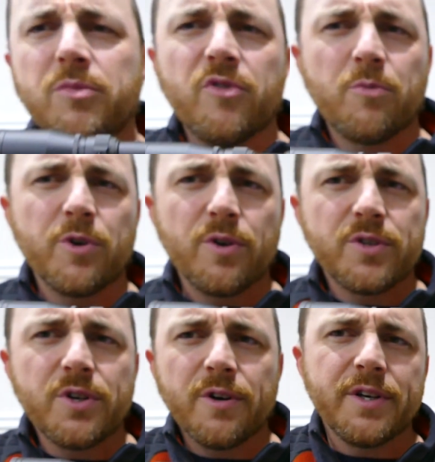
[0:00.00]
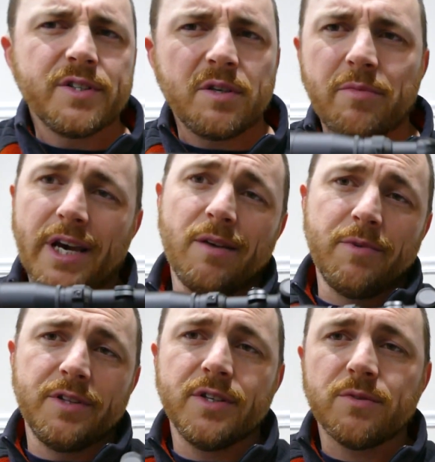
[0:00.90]
of them were notoriously bad,
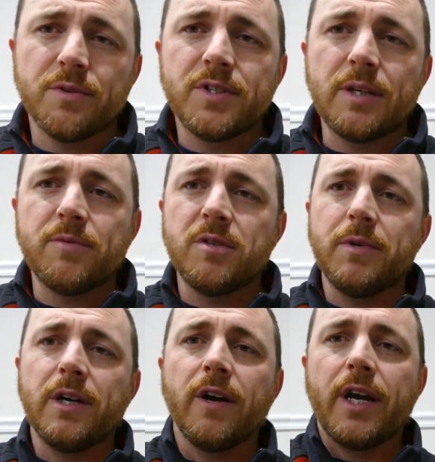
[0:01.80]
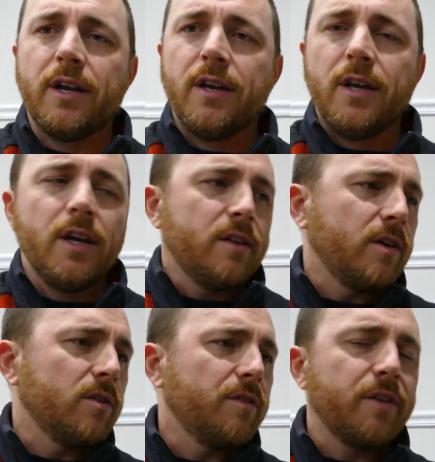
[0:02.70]
but this one seems to be great. The
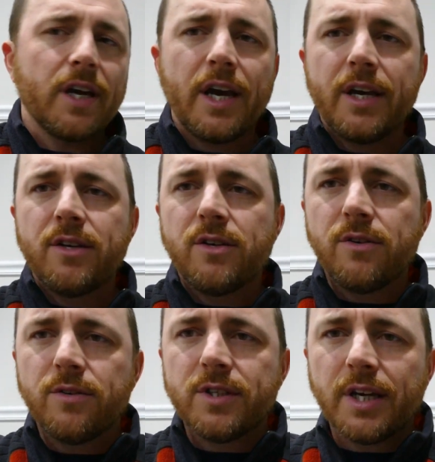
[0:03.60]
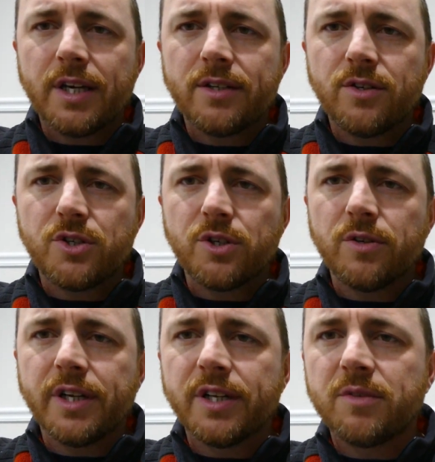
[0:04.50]
only thing I had to do to get it to shoot
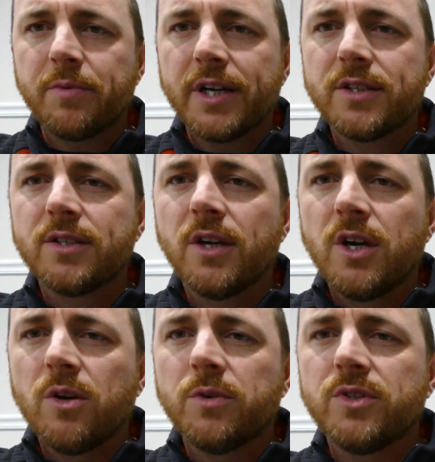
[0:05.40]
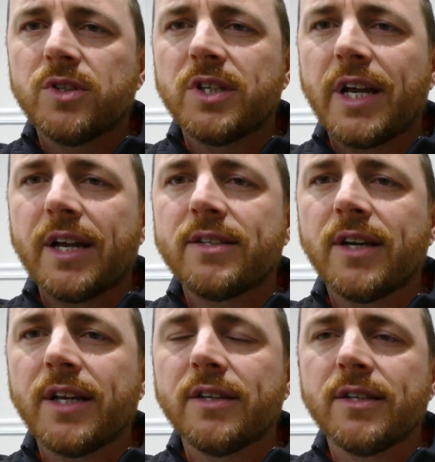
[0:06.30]
at its best was just not
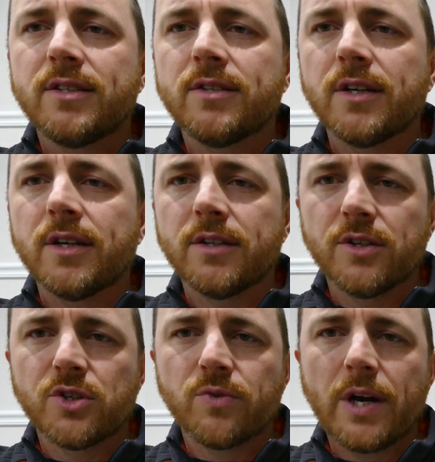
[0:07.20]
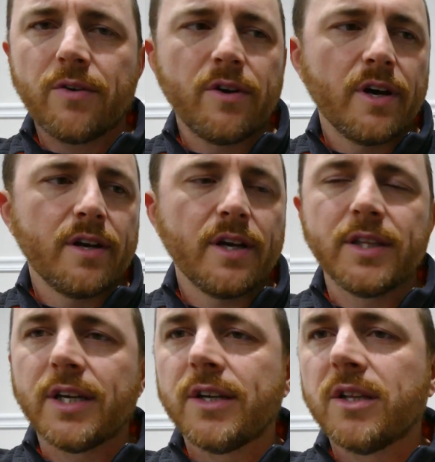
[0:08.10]
tighten this the shroud nut on
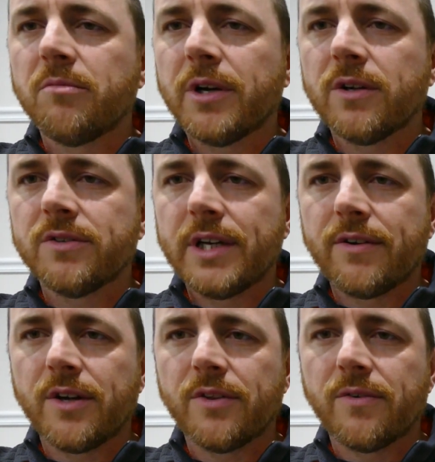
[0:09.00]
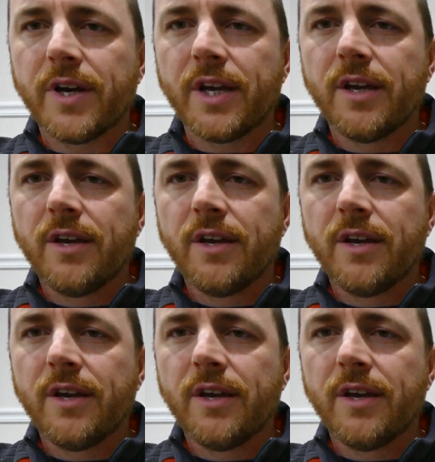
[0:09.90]
the end of the barrel down all the way.